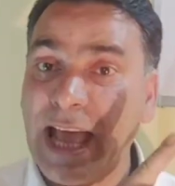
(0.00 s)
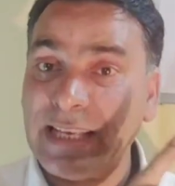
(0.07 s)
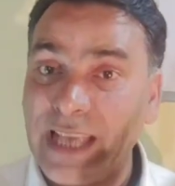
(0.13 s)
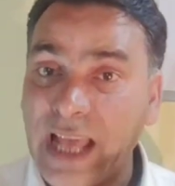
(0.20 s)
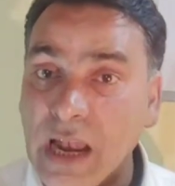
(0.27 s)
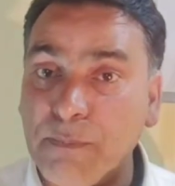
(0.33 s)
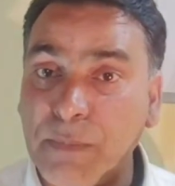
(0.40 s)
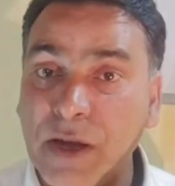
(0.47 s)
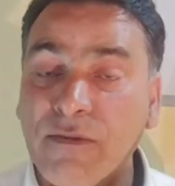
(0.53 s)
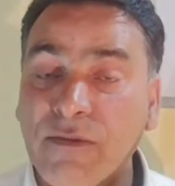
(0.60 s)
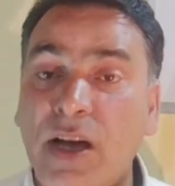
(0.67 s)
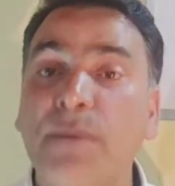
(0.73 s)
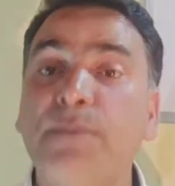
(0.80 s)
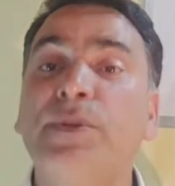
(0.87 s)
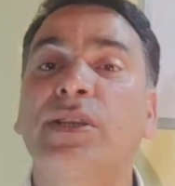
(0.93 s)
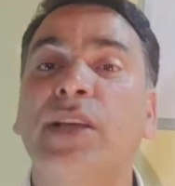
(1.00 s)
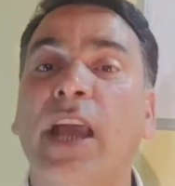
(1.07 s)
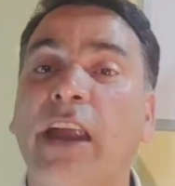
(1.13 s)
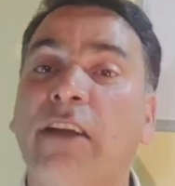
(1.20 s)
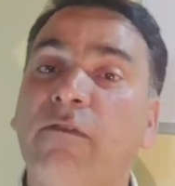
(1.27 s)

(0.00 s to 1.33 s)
as helping verbs,